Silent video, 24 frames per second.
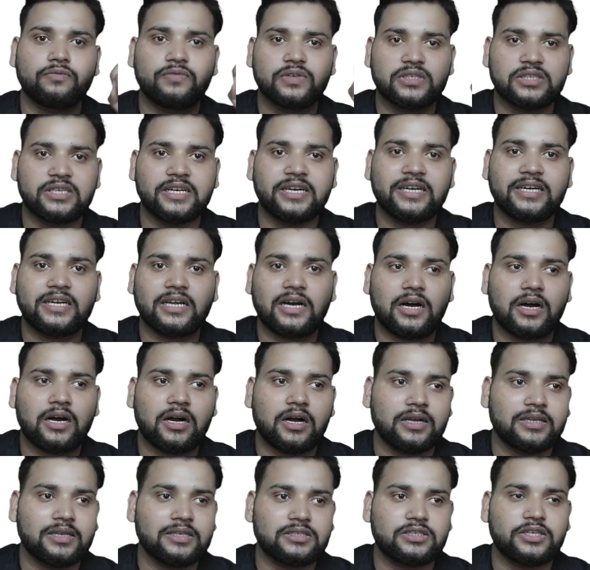to visit
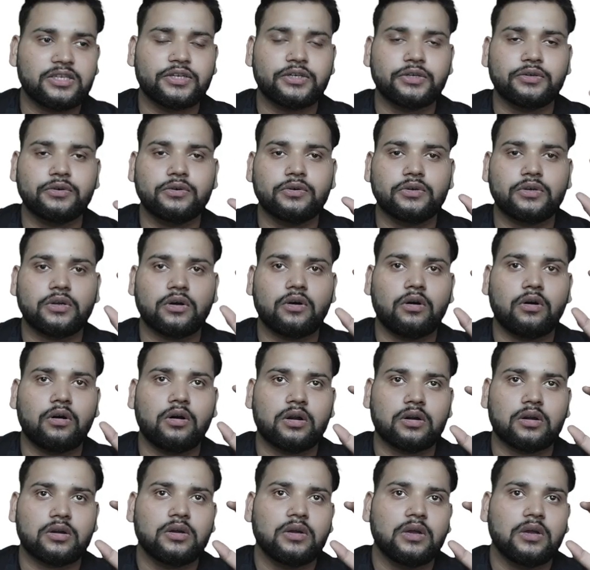a institute
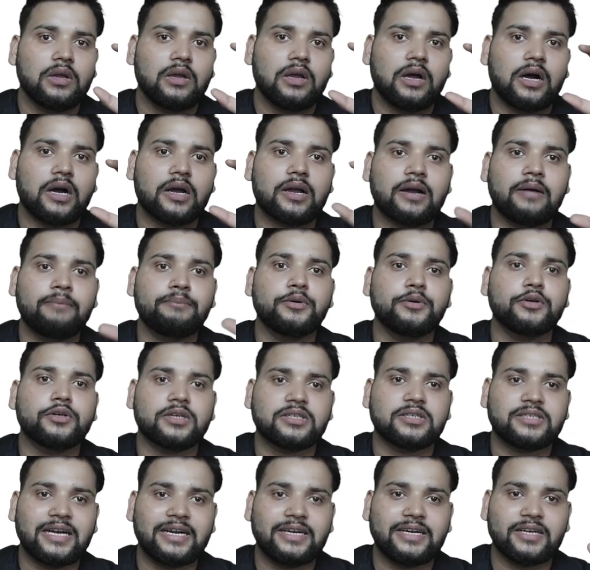or a
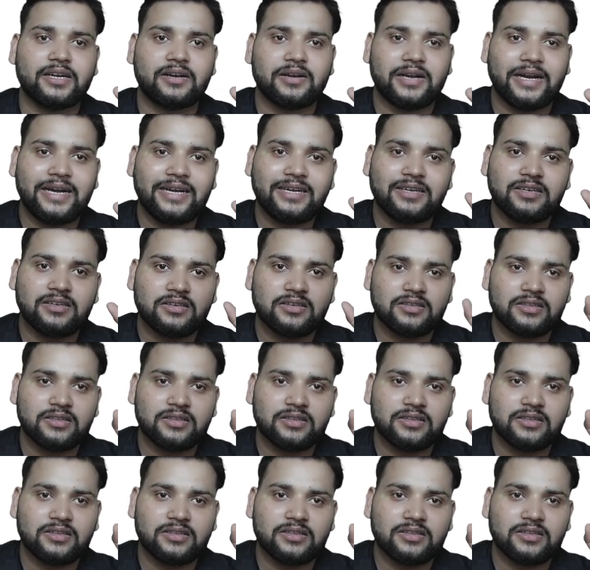computer center, right?